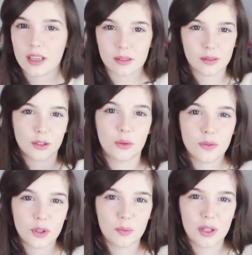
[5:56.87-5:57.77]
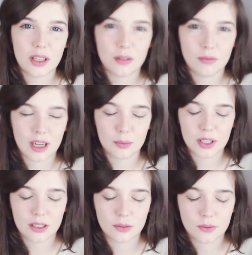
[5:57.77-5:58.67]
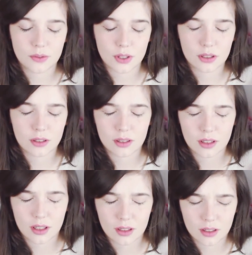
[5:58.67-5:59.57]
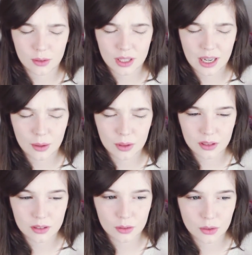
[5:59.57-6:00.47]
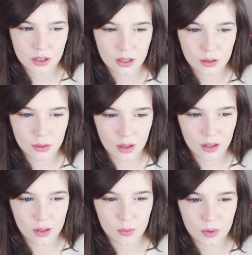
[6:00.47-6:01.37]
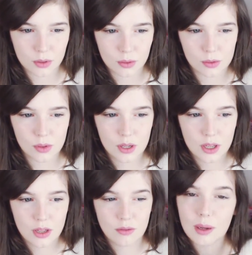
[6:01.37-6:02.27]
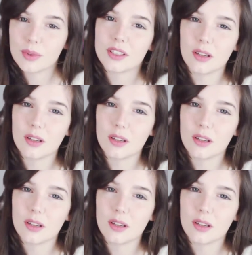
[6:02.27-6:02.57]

yeah, to avoid me rambling for you know an hour or so, I will wrap this